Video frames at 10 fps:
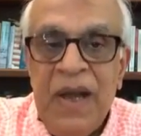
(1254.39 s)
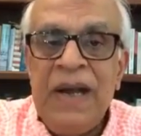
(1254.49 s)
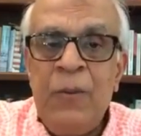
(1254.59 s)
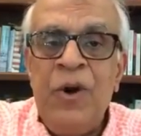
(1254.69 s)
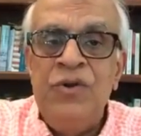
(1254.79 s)

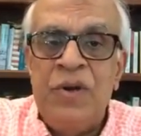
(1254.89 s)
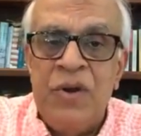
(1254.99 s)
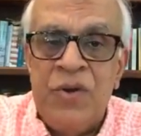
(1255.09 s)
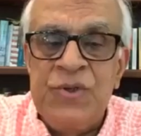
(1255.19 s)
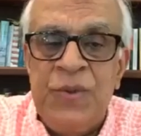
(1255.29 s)
and I want to
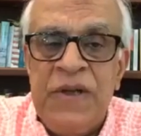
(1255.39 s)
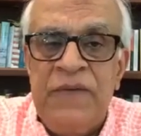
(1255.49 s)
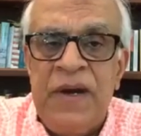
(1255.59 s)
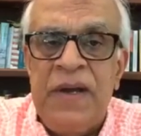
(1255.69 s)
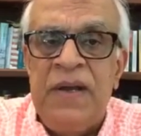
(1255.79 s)
close with
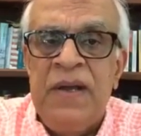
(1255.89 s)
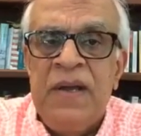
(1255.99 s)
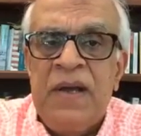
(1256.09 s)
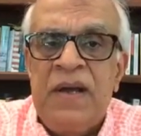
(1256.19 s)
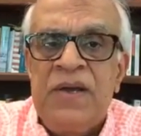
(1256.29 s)
a very
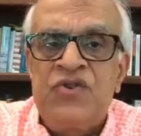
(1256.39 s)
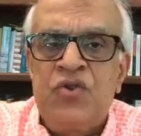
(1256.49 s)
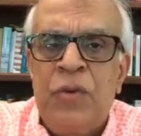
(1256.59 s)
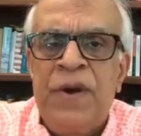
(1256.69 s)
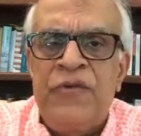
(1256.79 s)

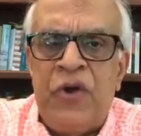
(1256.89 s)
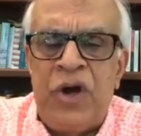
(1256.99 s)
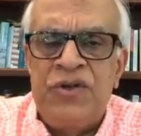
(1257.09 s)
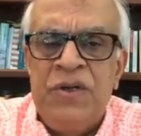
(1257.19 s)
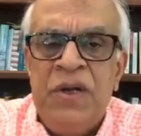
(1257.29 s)
sober
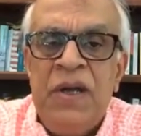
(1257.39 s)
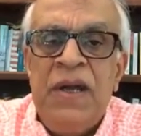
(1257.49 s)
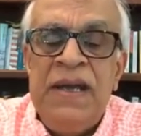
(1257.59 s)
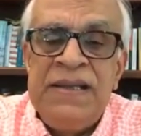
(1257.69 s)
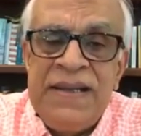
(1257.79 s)
thought.
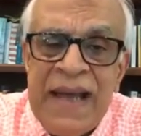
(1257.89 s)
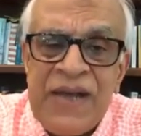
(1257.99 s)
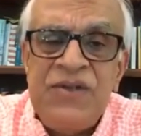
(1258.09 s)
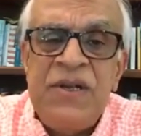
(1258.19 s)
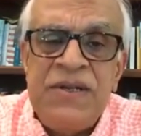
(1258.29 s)
In the
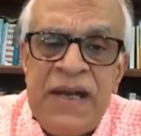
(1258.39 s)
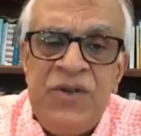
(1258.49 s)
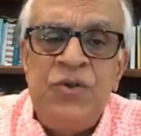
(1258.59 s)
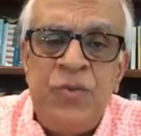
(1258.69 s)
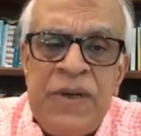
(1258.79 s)
next
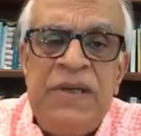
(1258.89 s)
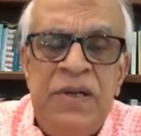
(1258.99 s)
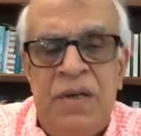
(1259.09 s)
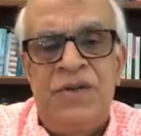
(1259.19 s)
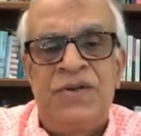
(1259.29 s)
10 to 20
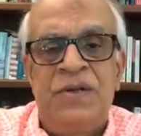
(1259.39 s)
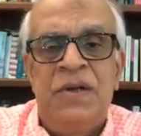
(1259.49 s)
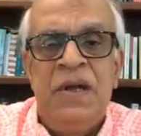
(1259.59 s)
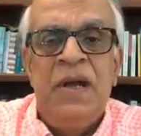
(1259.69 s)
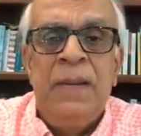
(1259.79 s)
years,
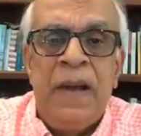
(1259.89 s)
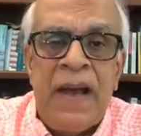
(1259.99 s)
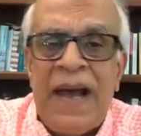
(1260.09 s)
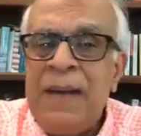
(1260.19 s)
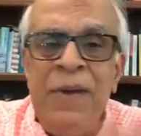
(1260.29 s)

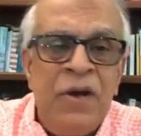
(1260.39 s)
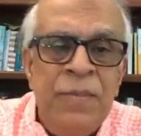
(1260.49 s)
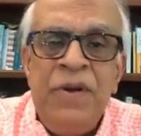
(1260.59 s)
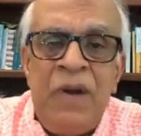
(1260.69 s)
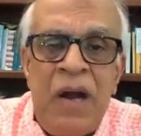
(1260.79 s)
I may not be